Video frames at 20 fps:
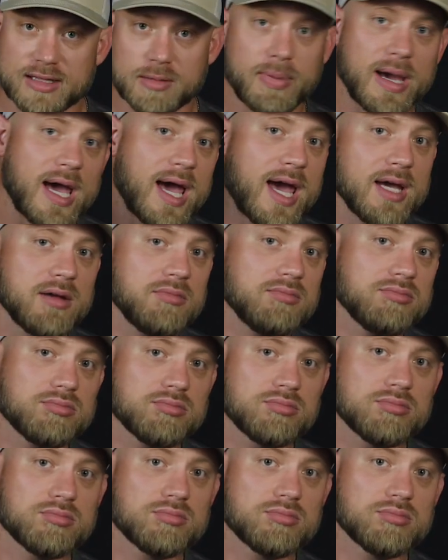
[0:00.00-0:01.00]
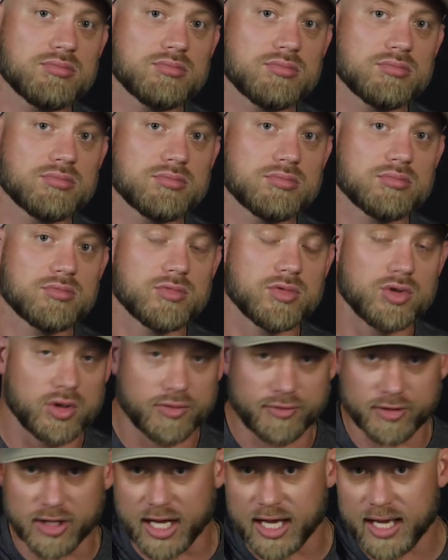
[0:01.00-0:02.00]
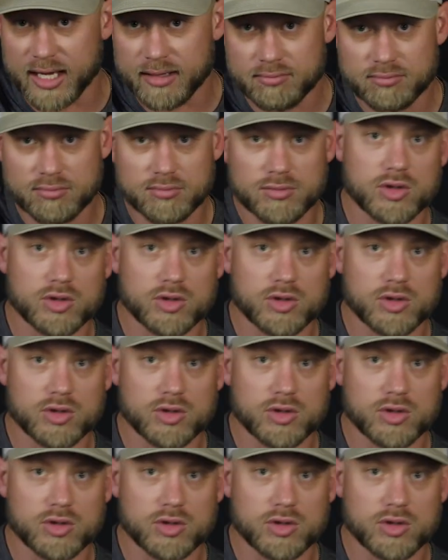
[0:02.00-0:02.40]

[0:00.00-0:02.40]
the bag, you fly,